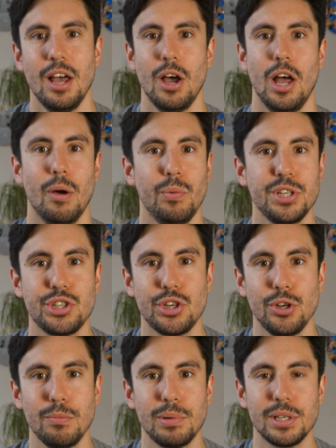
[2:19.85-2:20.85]
With
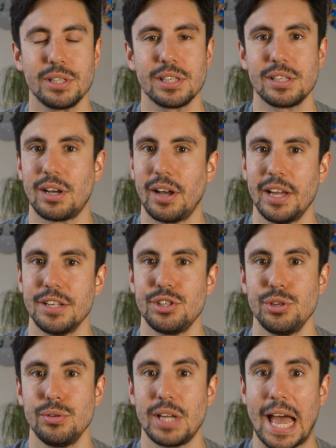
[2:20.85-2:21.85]
tubeless tires,
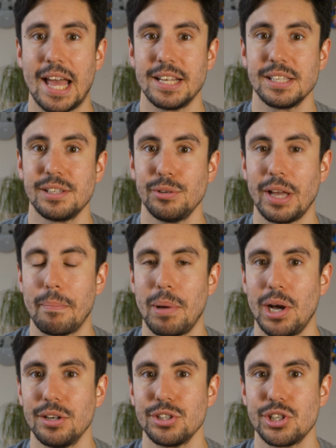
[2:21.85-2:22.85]
you can still get
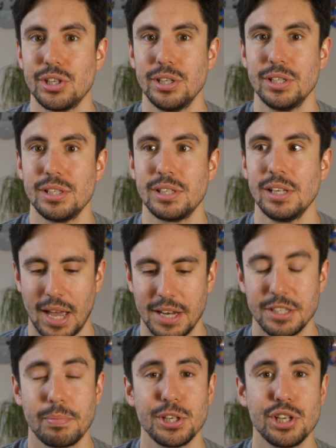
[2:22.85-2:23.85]
punctures, and
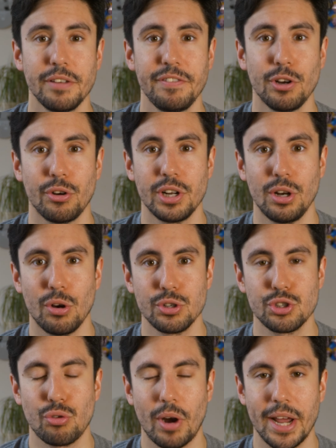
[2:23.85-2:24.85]
especially if you're on a long
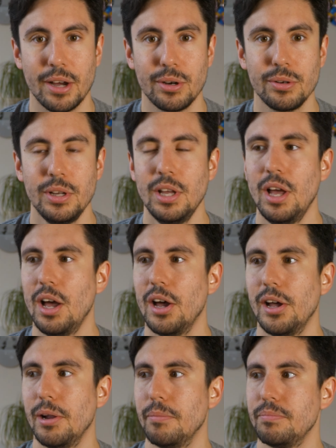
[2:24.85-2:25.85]
trail,
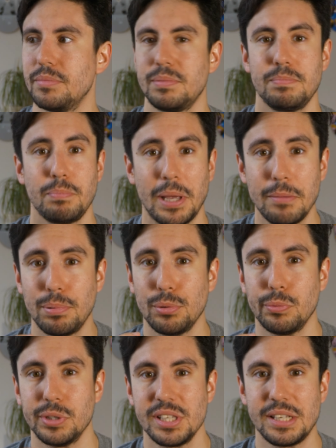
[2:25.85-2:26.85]
people
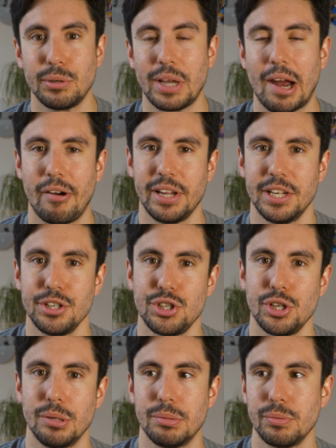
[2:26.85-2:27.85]
were still carrying inner
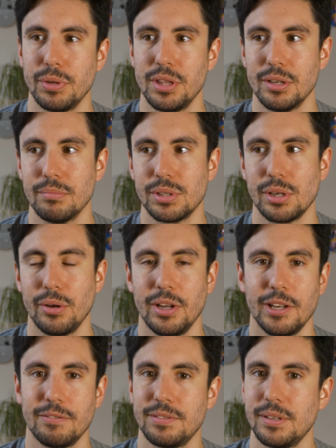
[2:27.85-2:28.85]
tubes with them. So
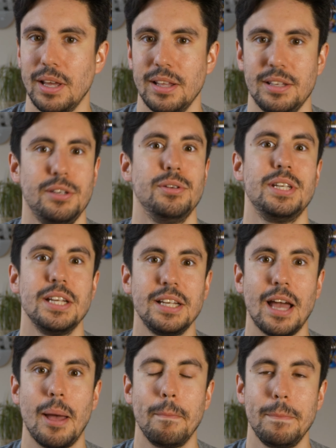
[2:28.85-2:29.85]
if you did
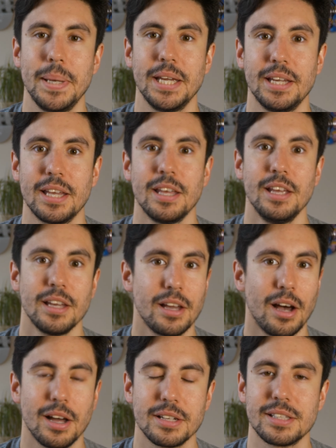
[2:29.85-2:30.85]
get a big
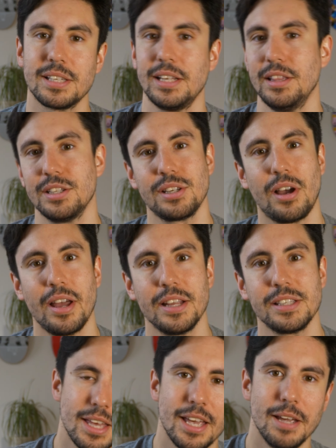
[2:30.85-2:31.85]
cut in the
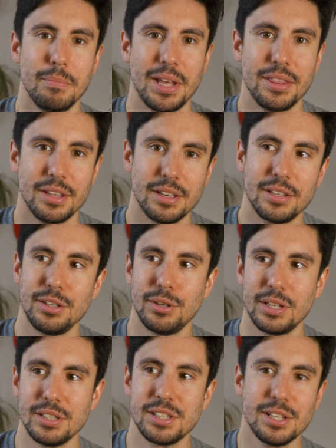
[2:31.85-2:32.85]
tires, it meant that you
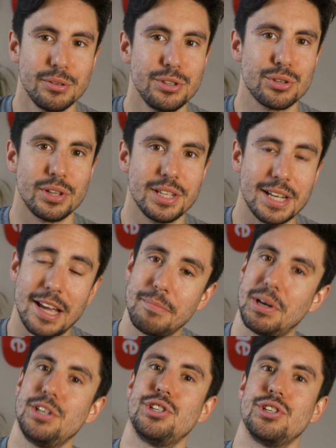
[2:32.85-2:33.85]
can still enjoy the day
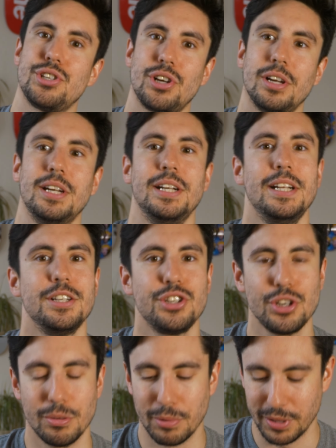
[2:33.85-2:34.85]
by just chucking an inner
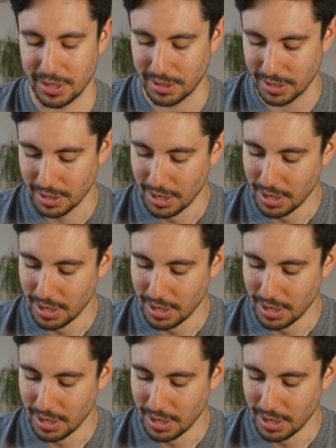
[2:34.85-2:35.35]
tube in.